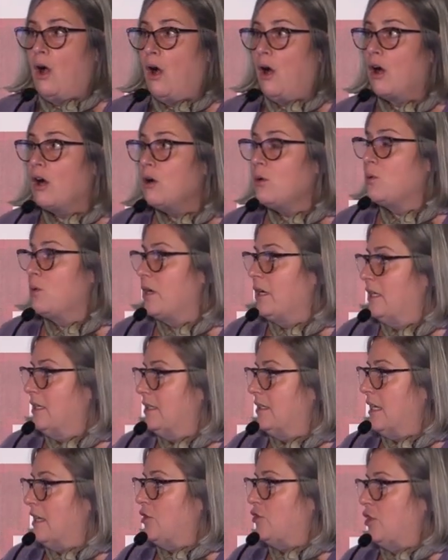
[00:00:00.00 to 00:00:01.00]

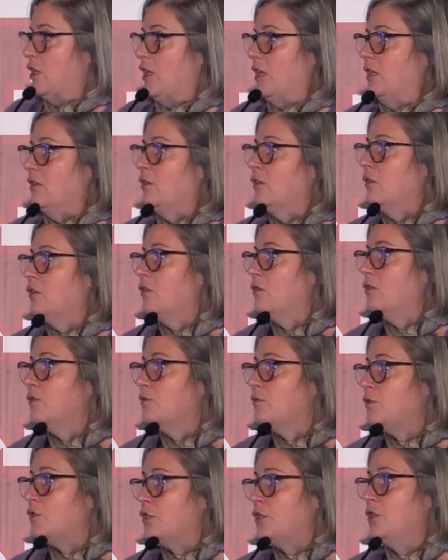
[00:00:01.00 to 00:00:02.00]
organization
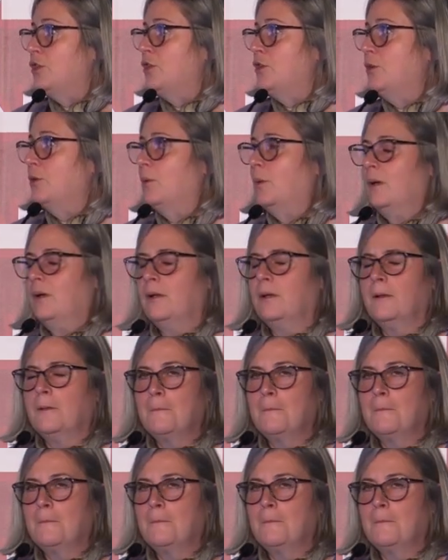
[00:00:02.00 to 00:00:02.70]
to